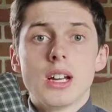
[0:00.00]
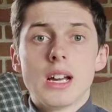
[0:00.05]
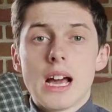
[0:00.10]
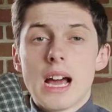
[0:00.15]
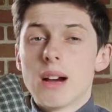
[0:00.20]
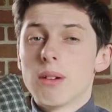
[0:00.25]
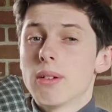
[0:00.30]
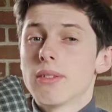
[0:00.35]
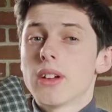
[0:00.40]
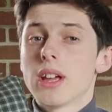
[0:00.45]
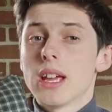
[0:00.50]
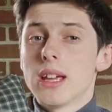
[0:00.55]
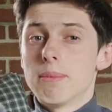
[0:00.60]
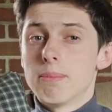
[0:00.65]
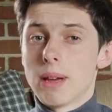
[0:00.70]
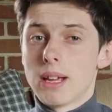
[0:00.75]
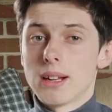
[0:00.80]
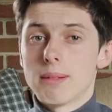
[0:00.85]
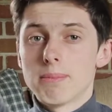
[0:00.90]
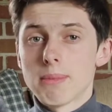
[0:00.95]
However, it
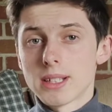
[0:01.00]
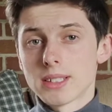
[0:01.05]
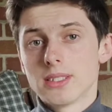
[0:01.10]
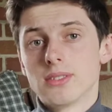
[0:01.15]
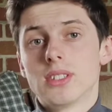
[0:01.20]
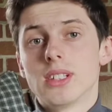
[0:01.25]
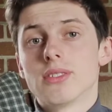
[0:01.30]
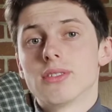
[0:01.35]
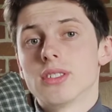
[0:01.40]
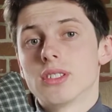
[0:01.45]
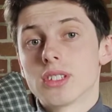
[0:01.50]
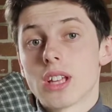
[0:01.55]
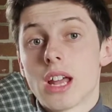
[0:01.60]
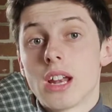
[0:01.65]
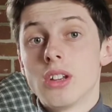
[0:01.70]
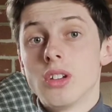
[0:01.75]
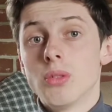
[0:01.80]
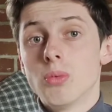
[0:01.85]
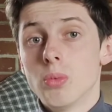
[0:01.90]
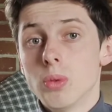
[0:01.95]
made a massive difference,
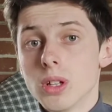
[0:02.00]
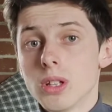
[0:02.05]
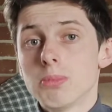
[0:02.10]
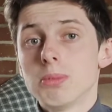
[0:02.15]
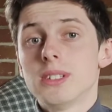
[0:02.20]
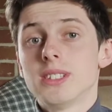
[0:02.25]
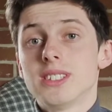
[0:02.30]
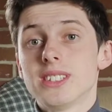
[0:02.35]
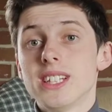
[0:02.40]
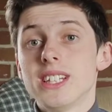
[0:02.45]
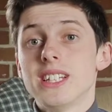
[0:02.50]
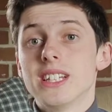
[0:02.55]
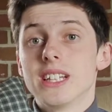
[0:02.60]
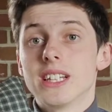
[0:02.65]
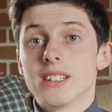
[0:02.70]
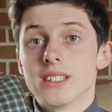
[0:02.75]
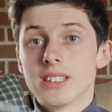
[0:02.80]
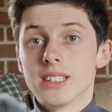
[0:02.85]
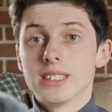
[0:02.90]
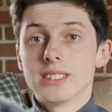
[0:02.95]
and you will be
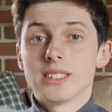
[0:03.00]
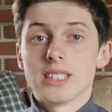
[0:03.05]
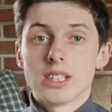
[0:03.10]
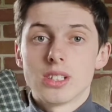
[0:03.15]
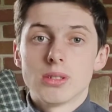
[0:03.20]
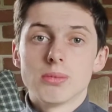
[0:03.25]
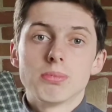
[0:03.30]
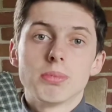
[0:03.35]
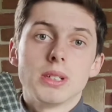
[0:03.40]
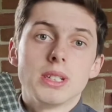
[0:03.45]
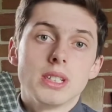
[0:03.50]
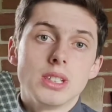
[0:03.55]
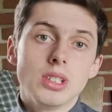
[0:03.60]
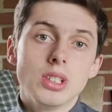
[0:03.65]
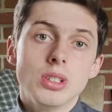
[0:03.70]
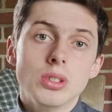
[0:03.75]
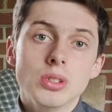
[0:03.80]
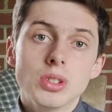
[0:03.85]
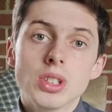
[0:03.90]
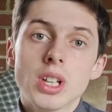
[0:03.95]
seeing this setup being
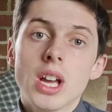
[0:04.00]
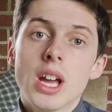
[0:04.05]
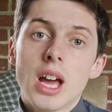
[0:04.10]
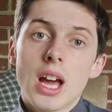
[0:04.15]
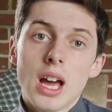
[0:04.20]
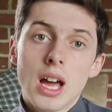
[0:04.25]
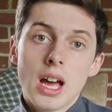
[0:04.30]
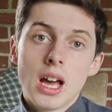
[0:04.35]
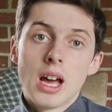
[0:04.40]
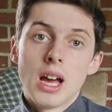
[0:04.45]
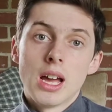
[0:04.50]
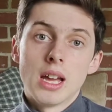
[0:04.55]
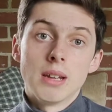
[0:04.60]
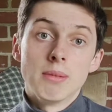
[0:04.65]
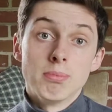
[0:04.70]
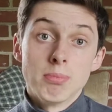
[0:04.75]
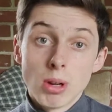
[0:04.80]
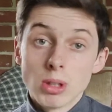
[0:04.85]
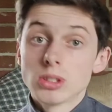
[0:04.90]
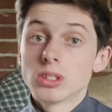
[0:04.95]
used
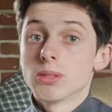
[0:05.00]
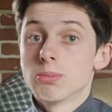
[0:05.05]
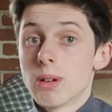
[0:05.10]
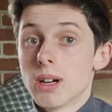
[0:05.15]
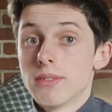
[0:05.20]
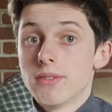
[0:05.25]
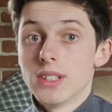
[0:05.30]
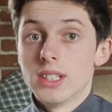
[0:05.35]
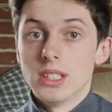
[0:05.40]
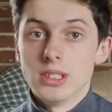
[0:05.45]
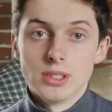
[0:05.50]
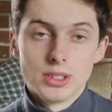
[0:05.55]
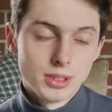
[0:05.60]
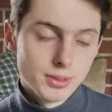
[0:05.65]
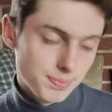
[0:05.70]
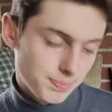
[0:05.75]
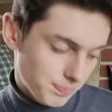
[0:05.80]
in most of my videos.